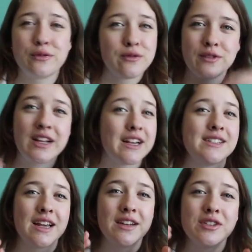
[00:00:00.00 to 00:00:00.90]
I
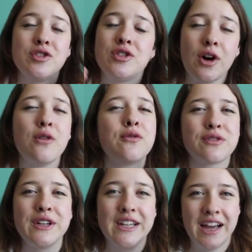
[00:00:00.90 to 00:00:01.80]
said, don't
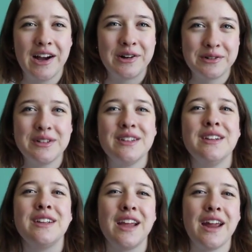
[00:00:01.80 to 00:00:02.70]
freak out,
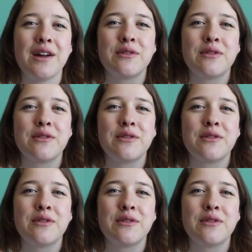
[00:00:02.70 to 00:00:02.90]
okay?